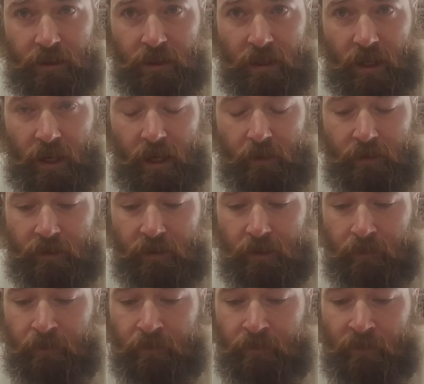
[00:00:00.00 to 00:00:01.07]
slabs,
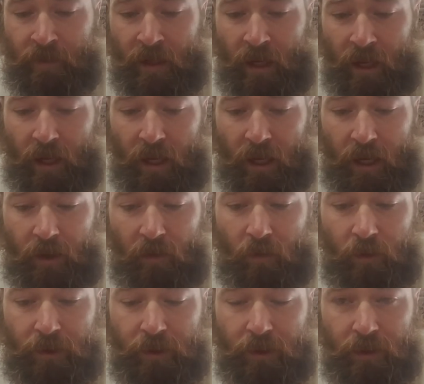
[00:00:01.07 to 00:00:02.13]
and
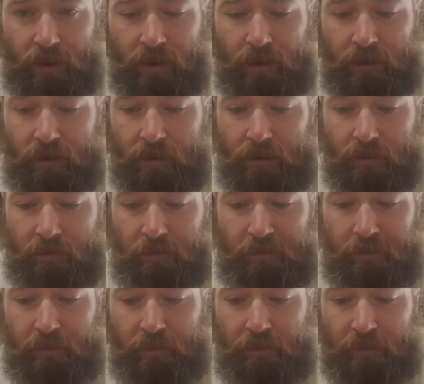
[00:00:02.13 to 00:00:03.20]
when you're
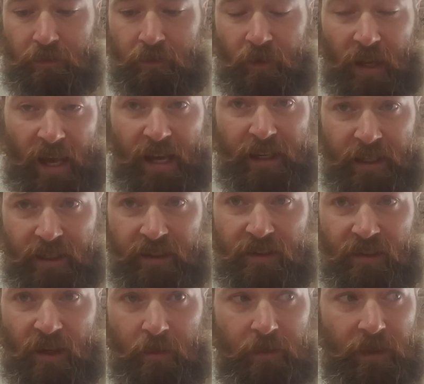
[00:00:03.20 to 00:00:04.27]
flattening
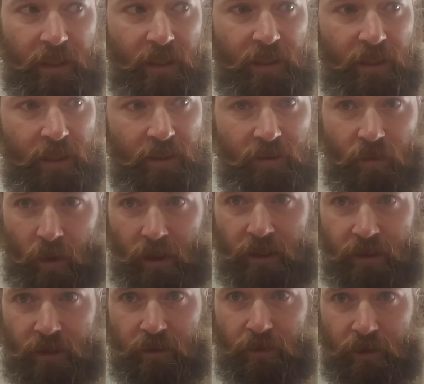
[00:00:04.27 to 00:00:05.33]
something that's
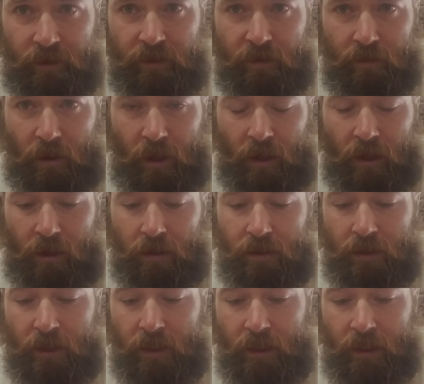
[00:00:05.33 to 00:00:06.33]
relatively small,